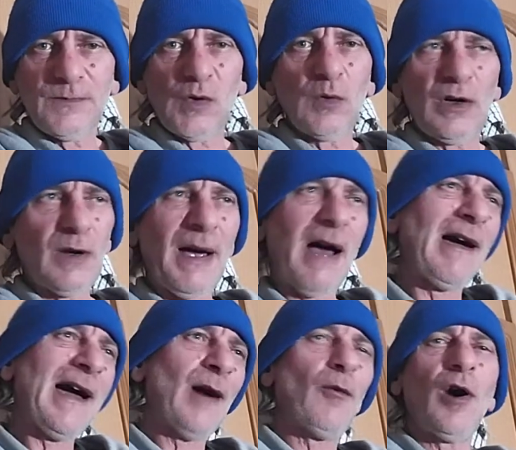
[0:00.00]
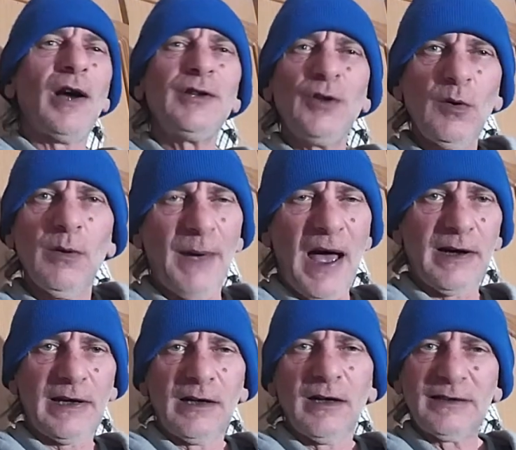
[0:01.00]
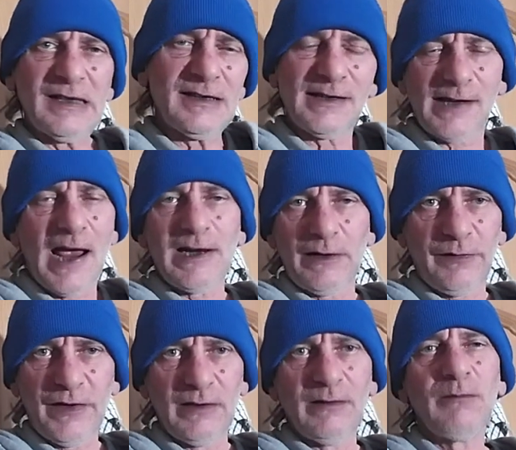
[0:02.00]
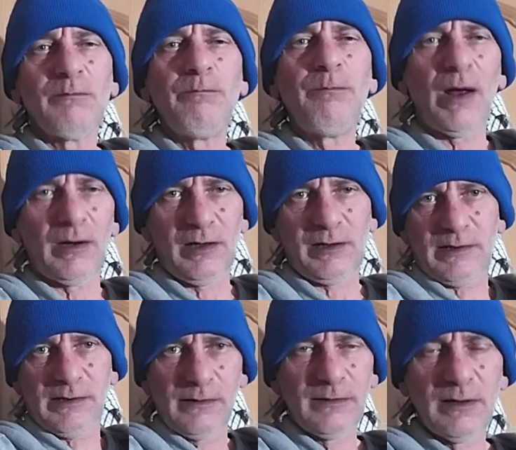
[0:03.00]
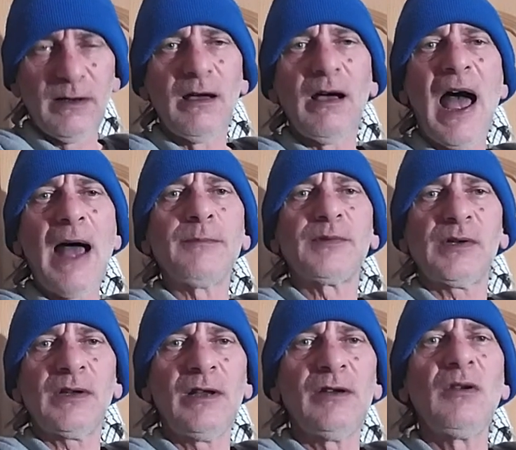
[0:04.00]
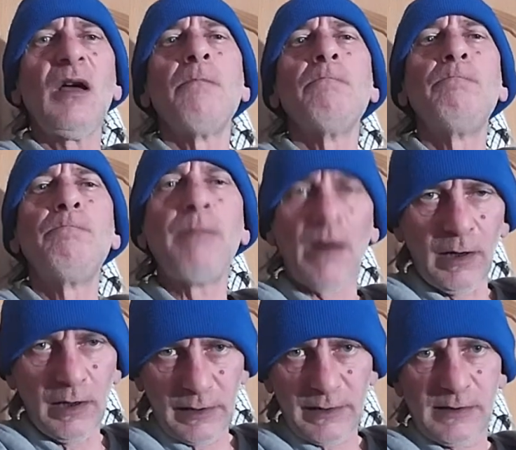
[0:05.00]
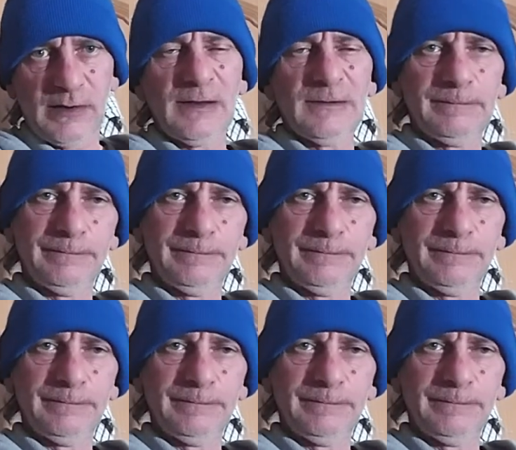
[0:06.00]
talking about how I knew about it and I didn't say anything. Bollocks. Absolute bollocks.